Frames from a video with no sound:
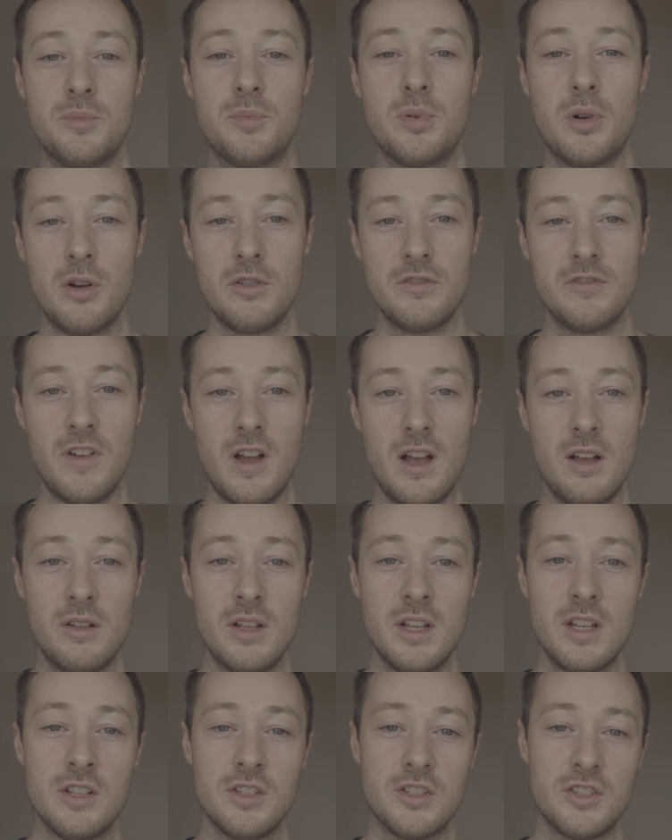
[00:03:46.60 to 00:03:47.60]

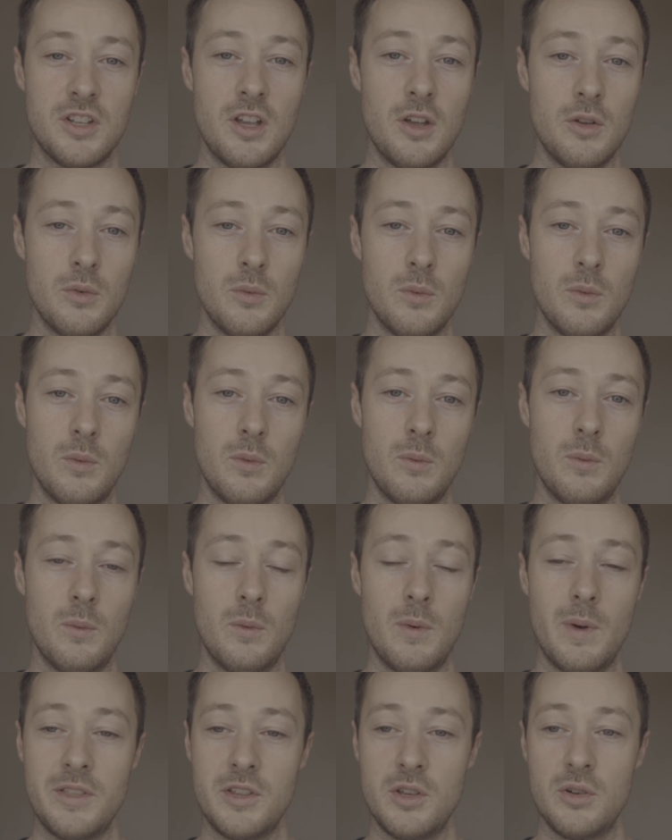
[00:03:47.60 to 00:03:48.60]
profile. So
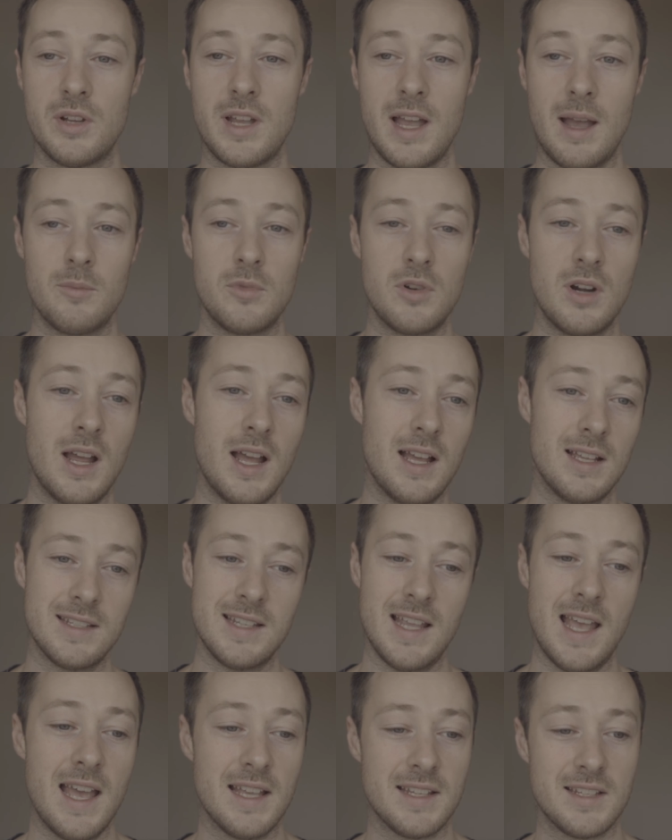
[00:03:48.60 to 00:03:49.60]
whether your camera
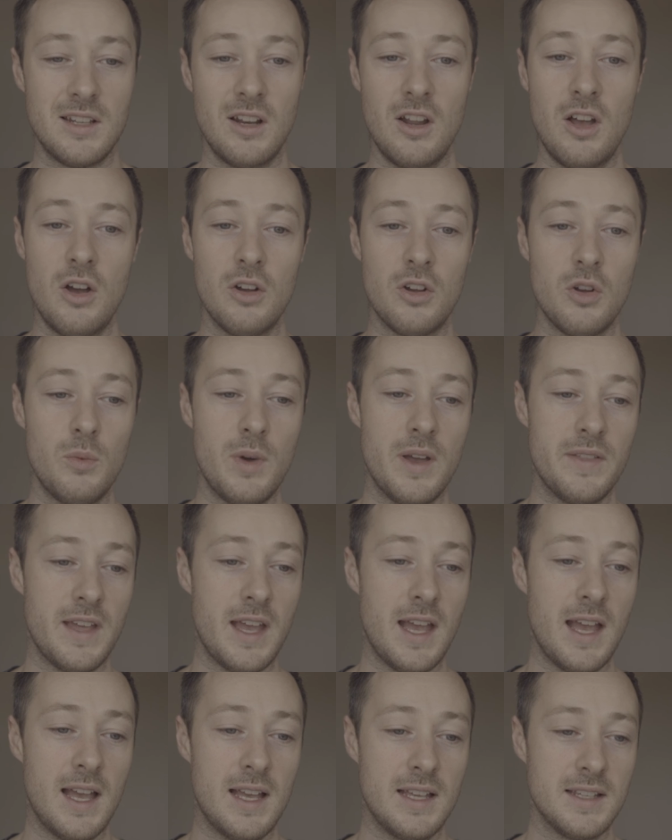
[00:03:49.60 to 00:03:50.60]
has S-Log or whether
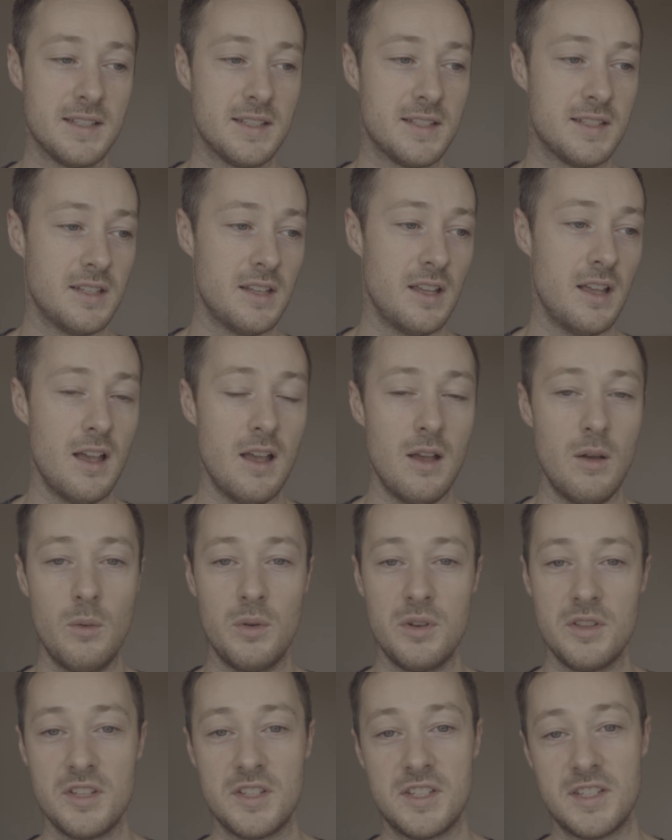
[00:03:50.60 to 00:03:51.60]
it has
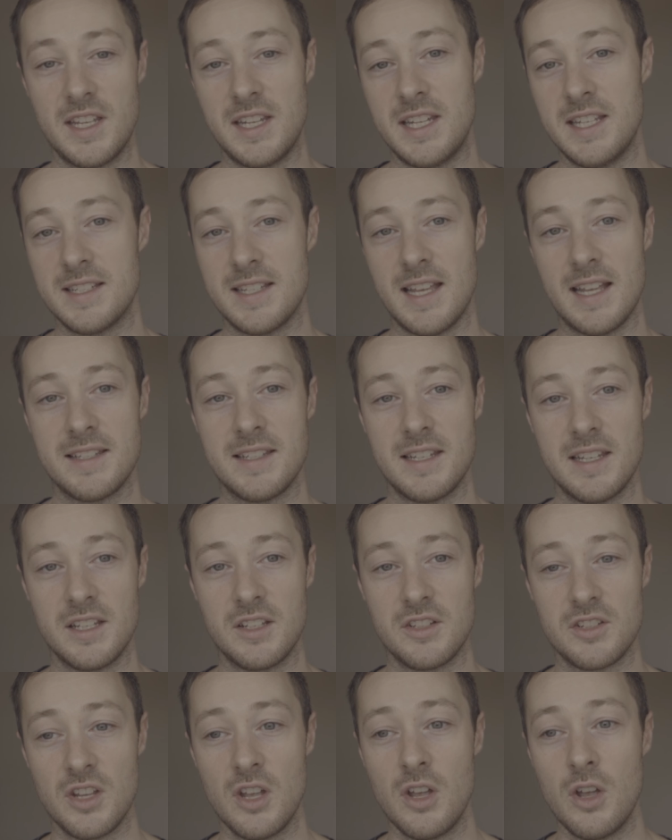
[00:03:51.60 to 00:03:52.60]
one of the cine
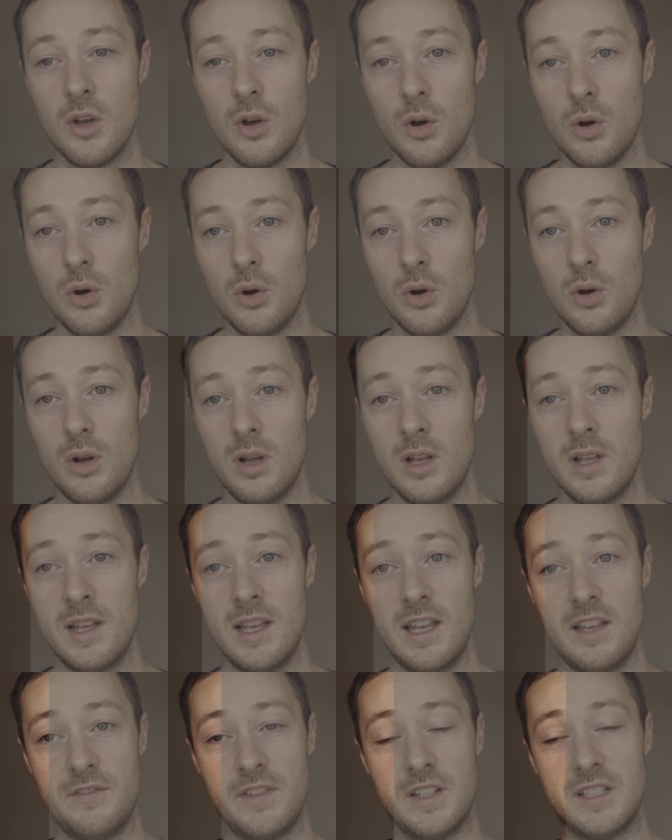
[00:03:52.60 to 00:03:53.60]
settings, or
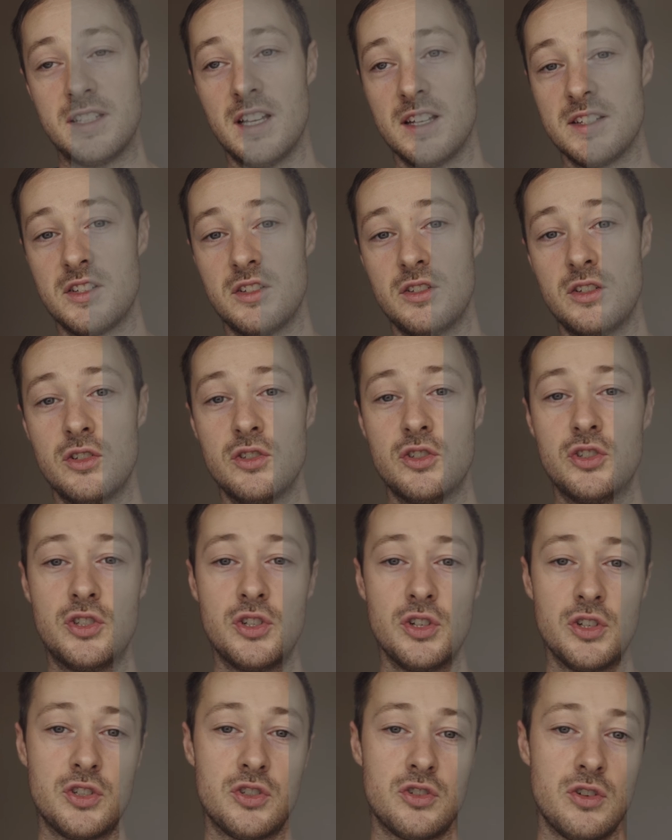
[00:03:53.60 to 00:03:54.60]
if it doesn't,
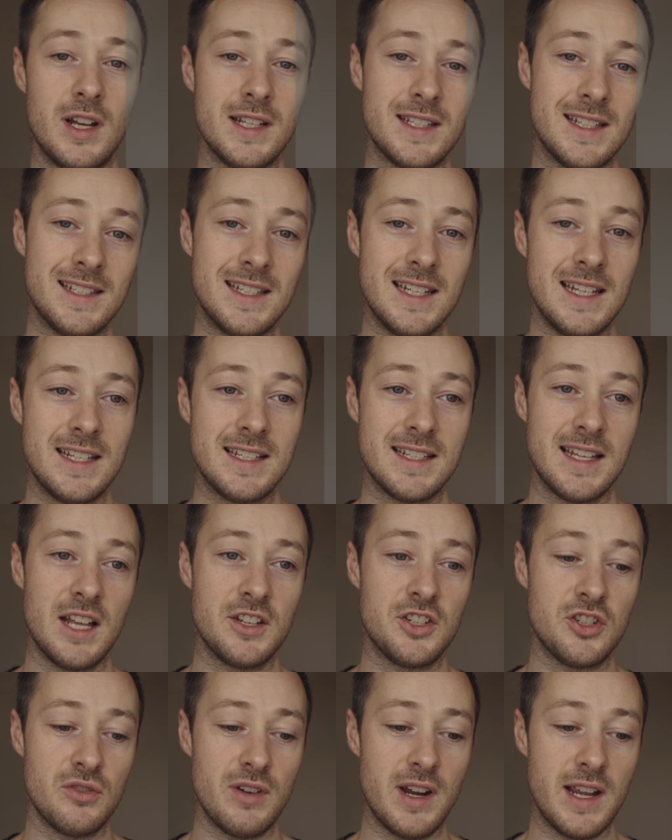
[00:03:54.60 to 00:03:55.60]
just try to
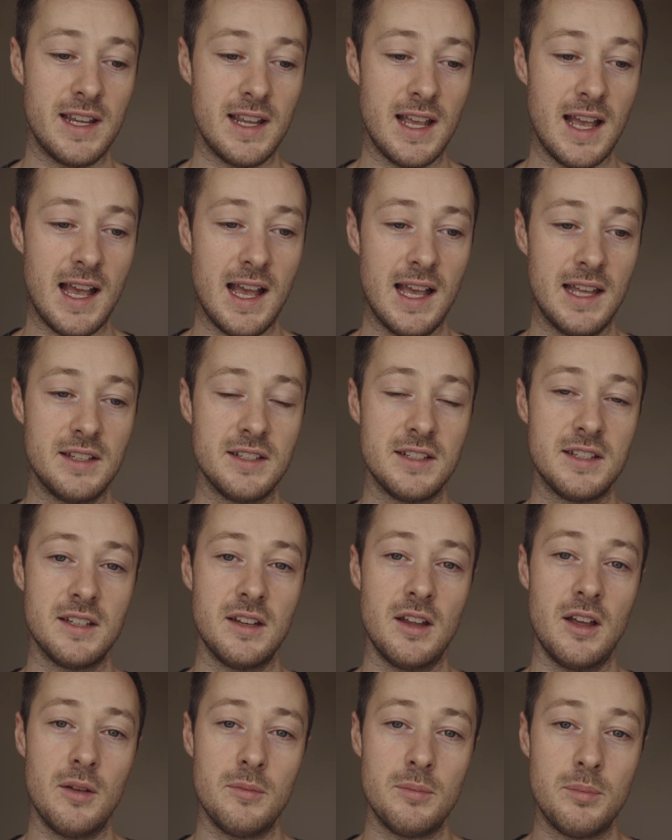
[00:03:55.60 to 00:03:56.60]
desaturate and
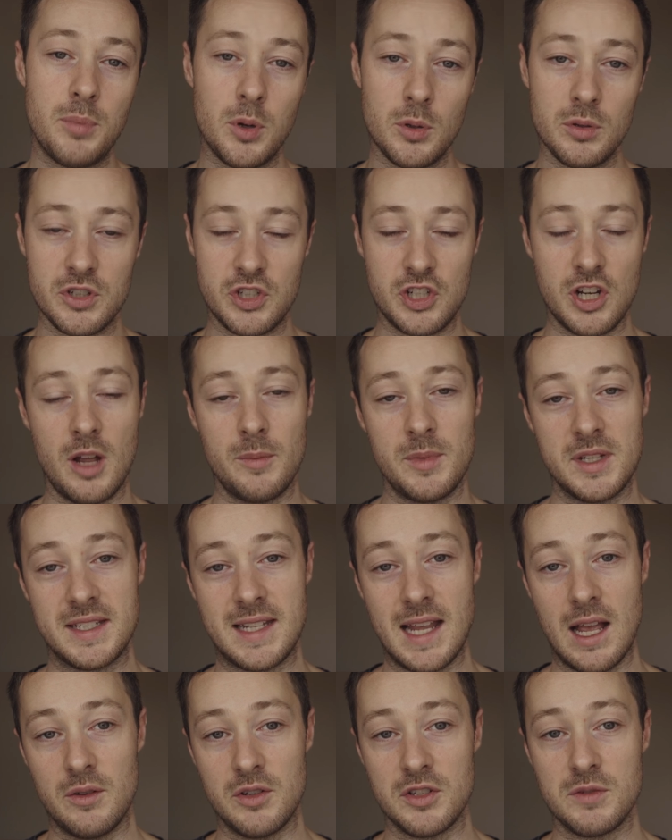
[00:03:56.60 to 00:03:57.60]
pull the sharpness
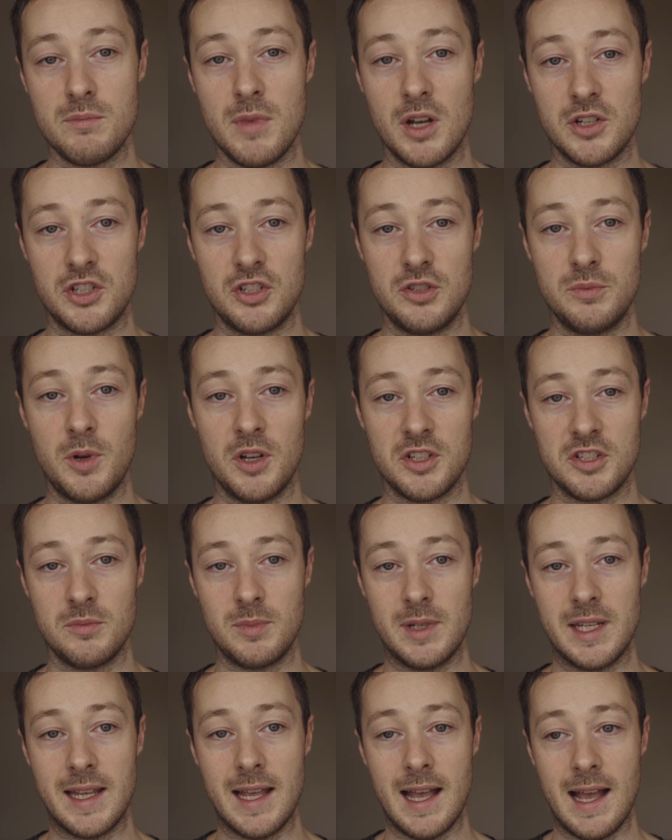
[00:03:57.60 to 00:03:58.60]
down as much as you
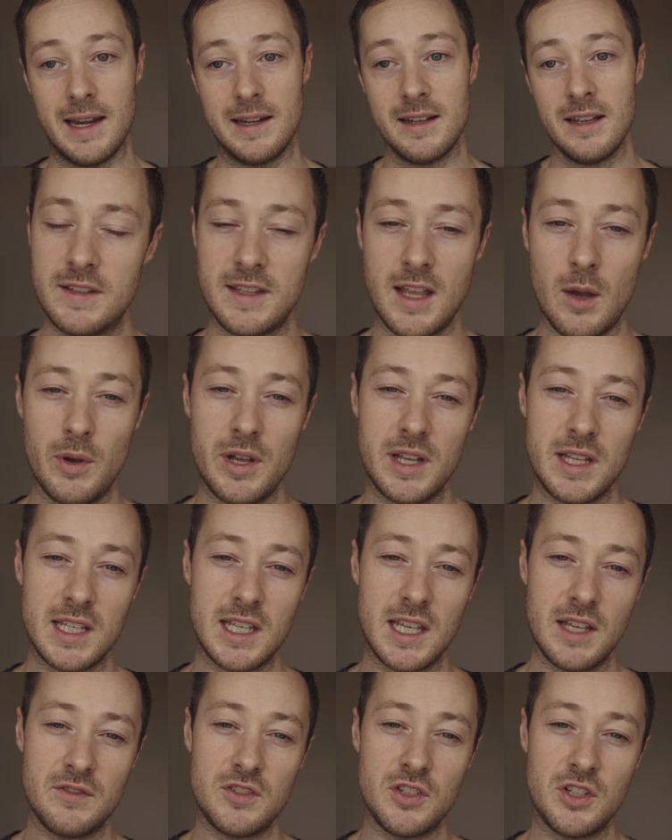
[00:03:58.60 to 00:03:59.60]
possibly can. That way it
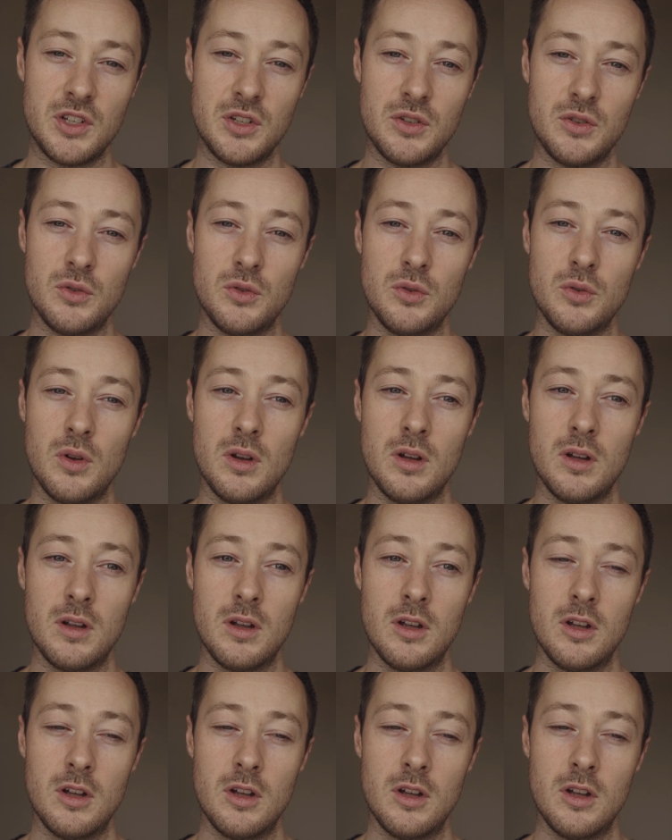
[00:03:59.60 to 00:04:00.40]
gives you